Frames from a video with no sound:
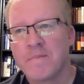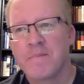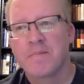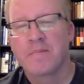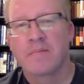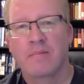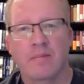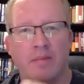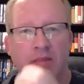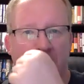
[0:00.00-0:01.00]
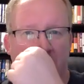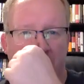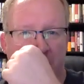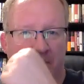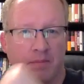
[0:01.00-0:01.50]

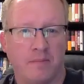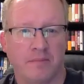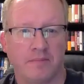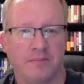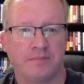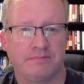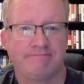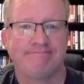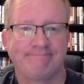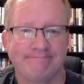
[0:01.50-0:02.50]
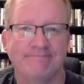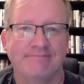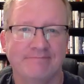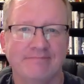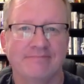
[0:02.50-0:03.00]

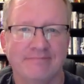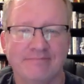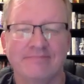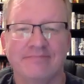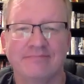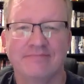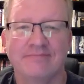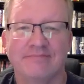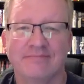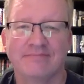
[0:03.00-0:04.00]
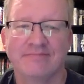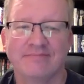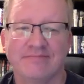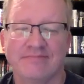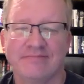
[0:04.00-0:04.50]

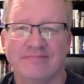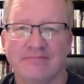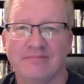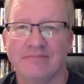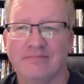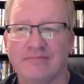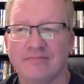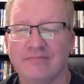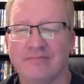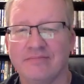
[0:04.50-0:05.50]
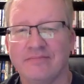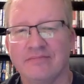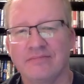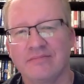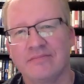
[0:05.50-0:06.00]

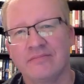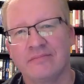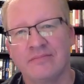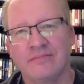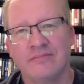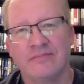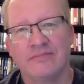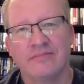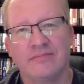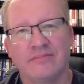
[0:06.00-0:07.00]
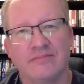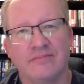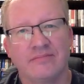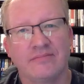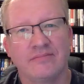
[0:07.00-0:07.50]

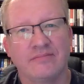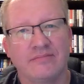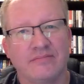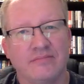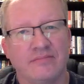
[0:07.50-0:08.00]
(not speaking)